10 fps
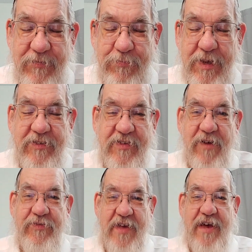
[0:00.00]
being
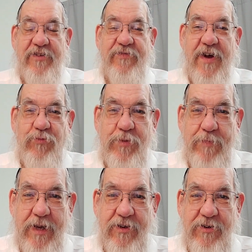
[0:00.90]
self-satisfied with
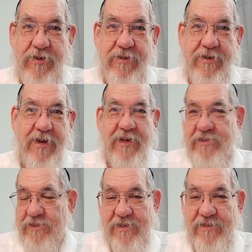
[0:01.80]
my good,
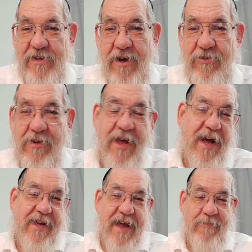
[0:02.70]
she says, no,
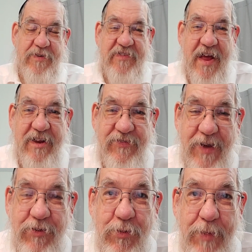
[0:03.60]
I can't be
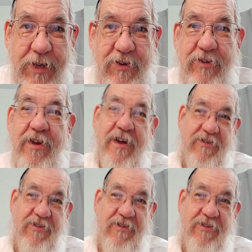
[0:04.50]
satisfied with my good.